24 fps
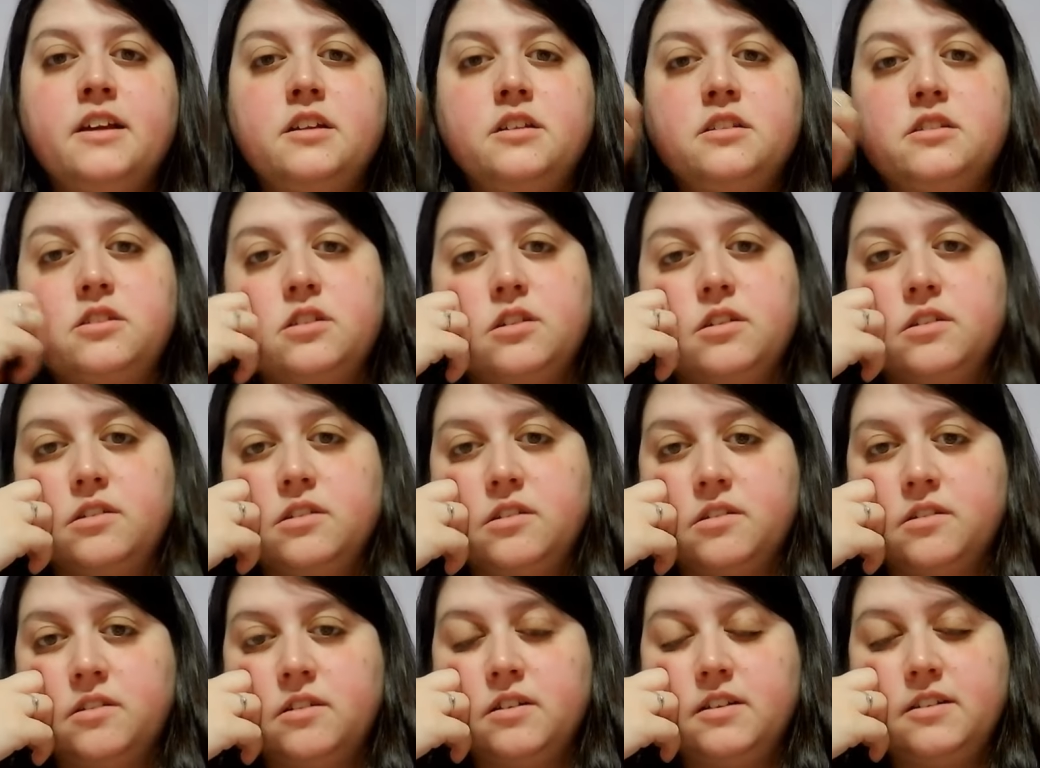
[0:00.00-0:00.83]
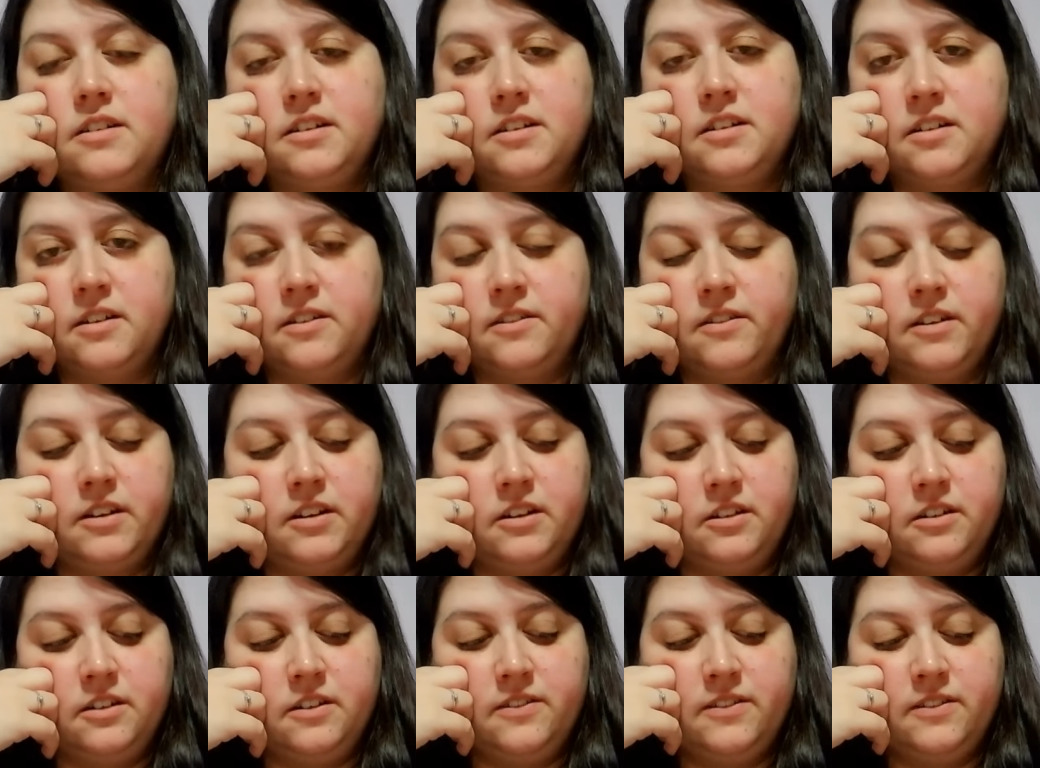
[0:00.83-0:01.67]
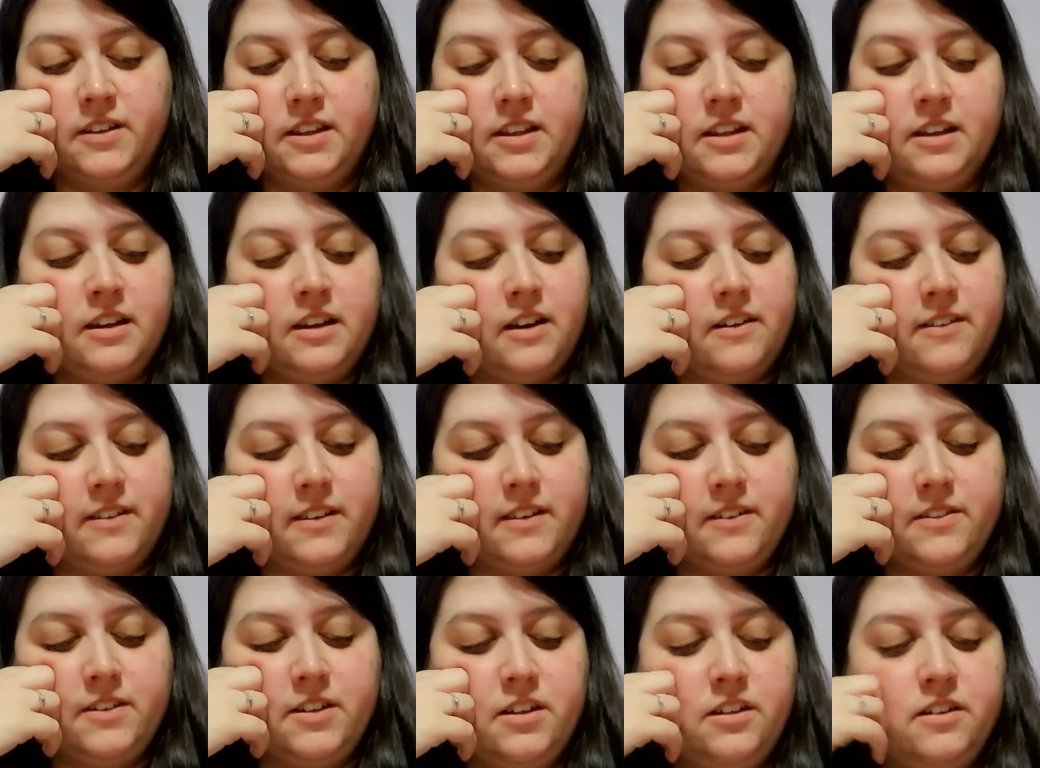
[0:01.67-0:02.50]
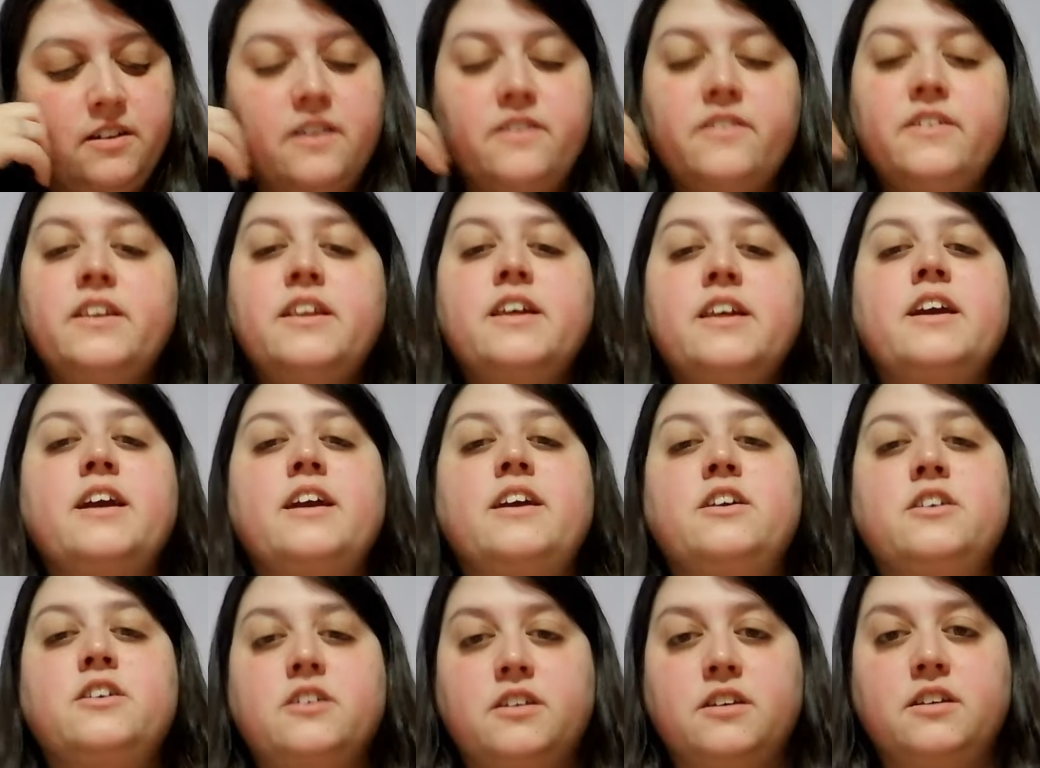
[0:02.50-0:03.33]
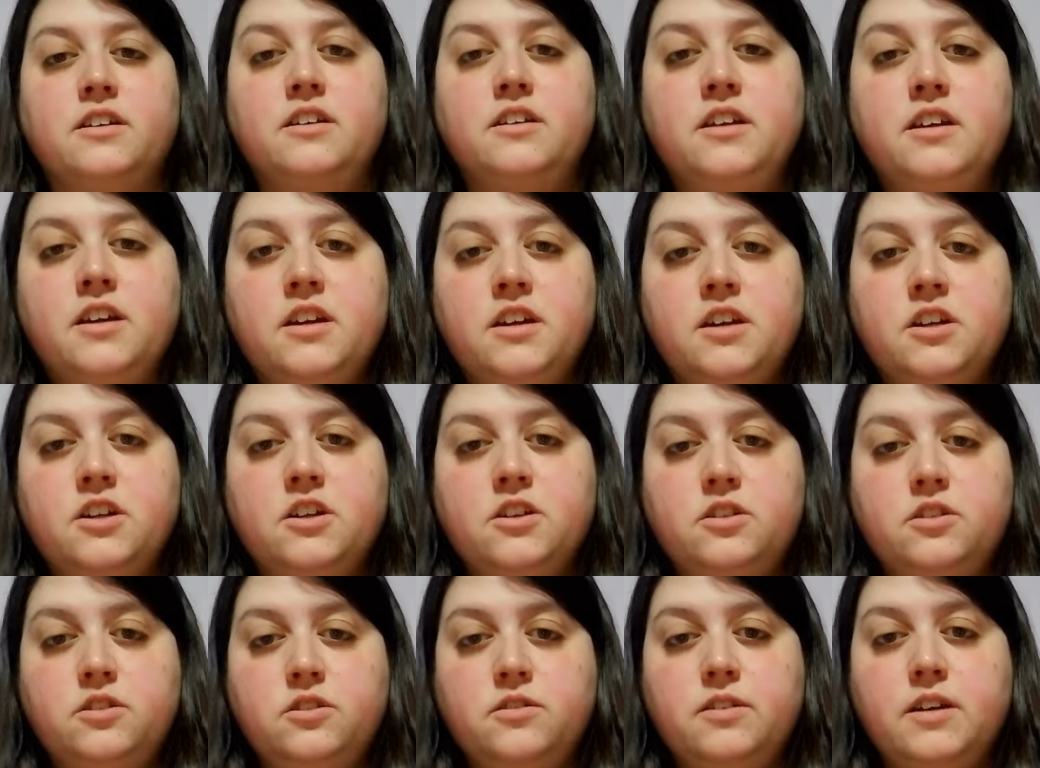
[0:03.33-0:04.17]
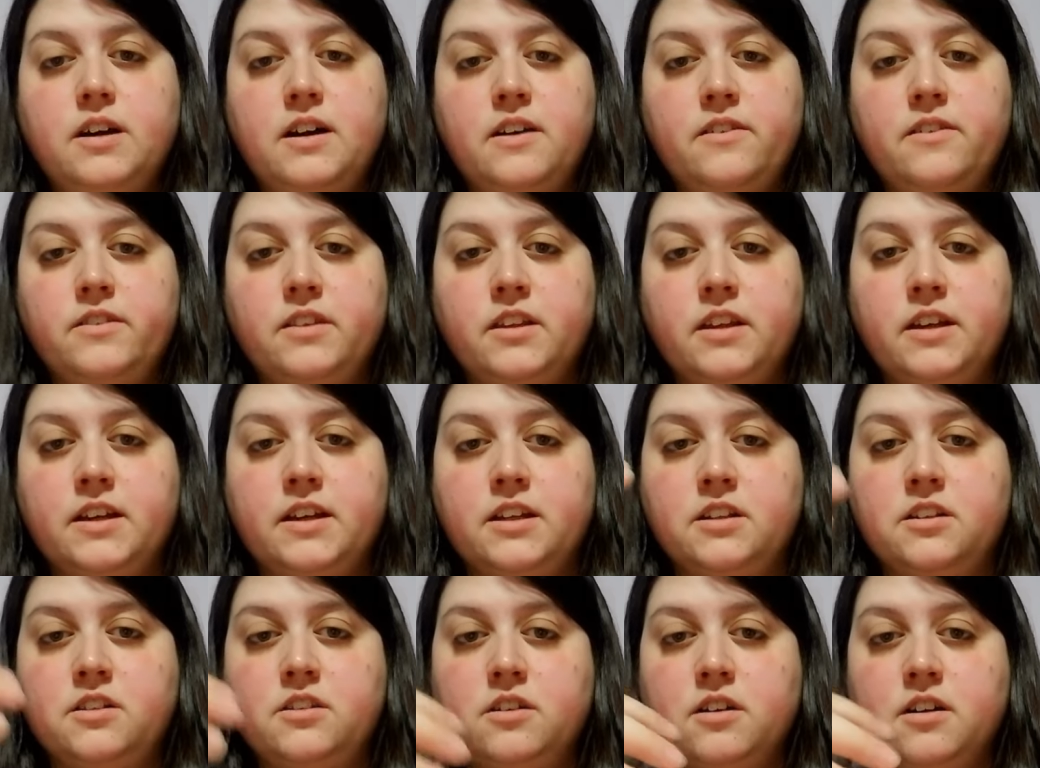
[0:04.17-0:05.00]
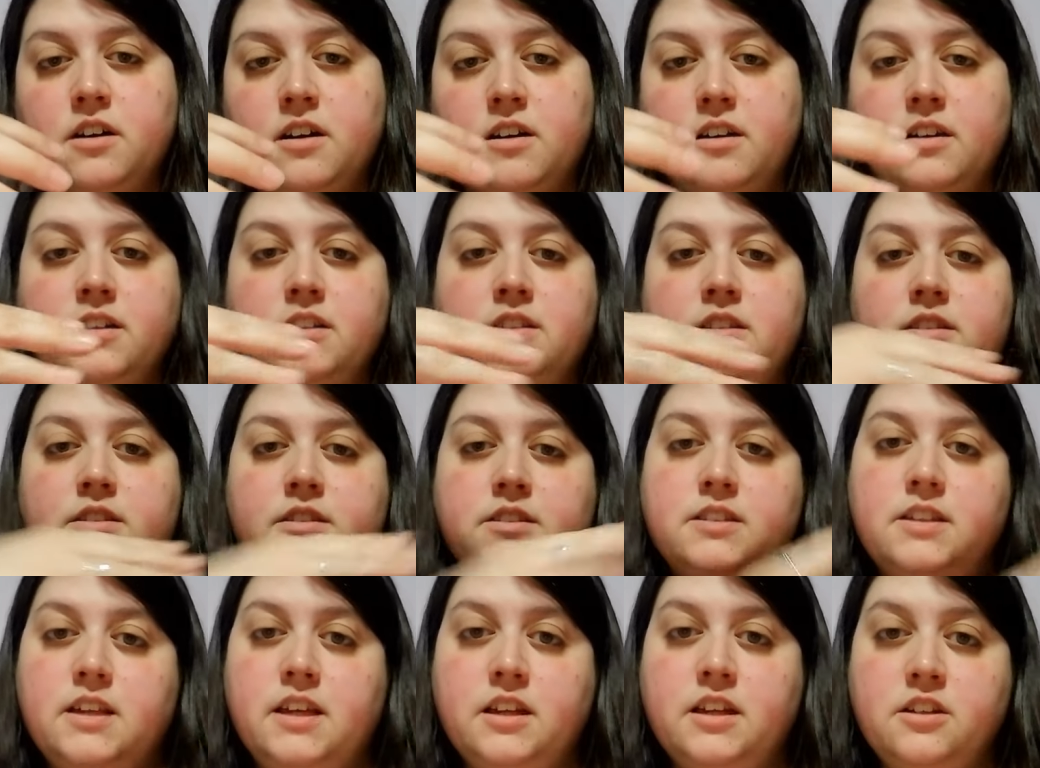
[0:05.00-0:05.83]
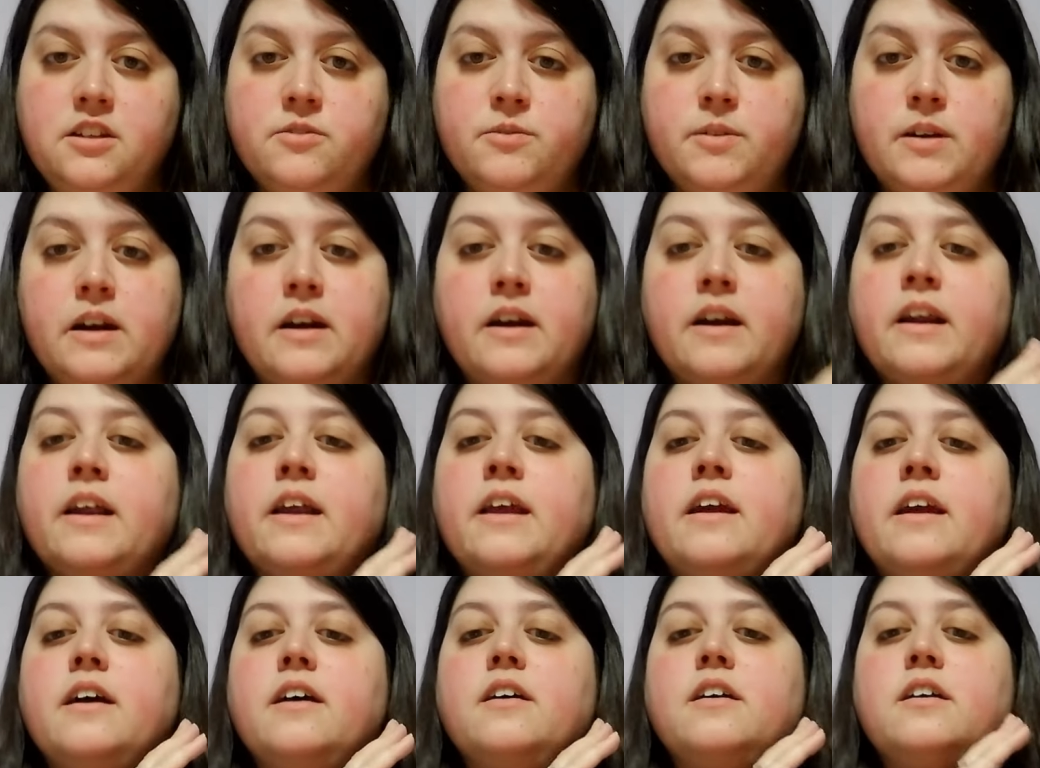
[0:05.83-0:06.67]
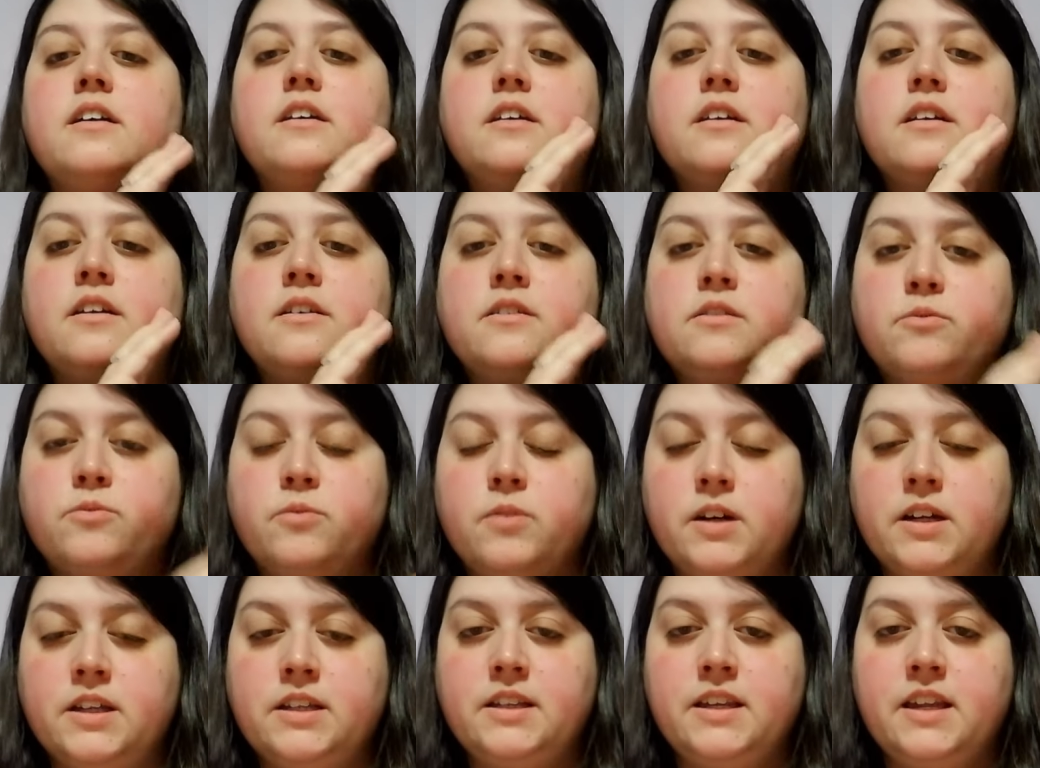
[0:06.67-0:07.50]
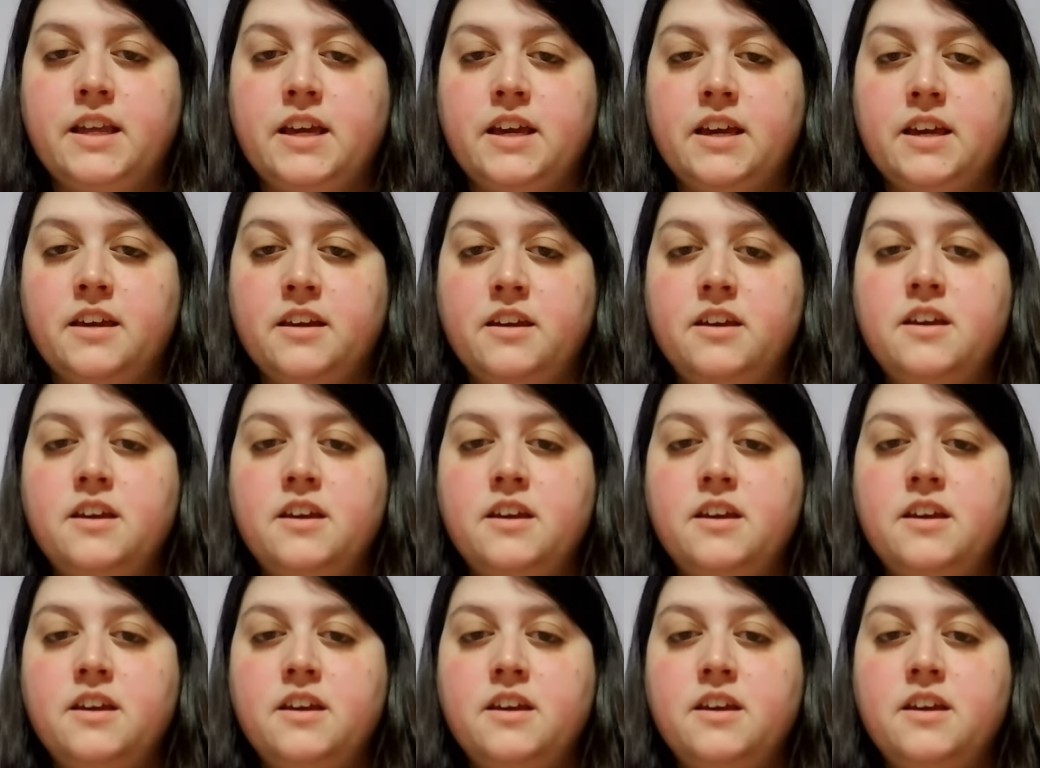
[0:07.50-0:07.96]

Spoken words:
So, you know, I want to do everything. I would love to do everything I could to have like a dog sanctuary one day,